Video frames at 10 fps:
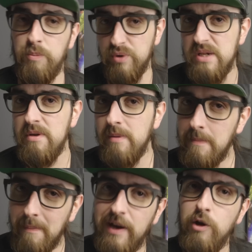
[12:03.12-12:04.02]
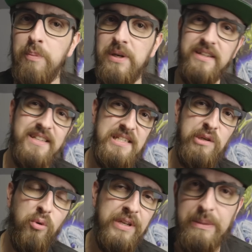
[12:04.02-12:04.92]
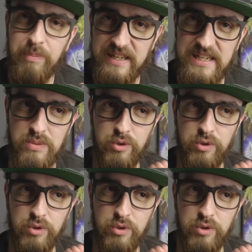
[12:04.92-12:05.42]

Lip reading: Premium, in my opinion, is the only place